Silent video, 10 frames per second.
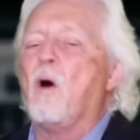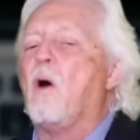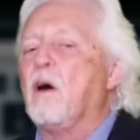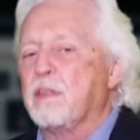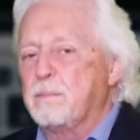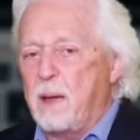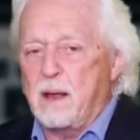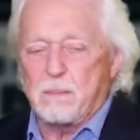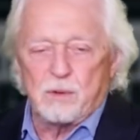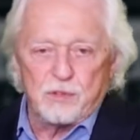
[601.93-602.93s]
all the
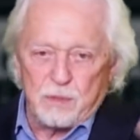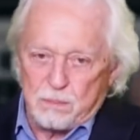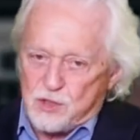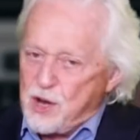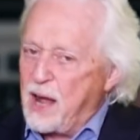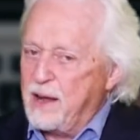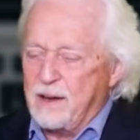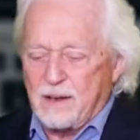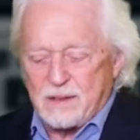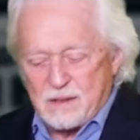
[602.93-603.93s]
papers from
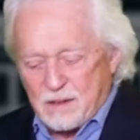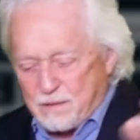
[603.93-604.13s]
China to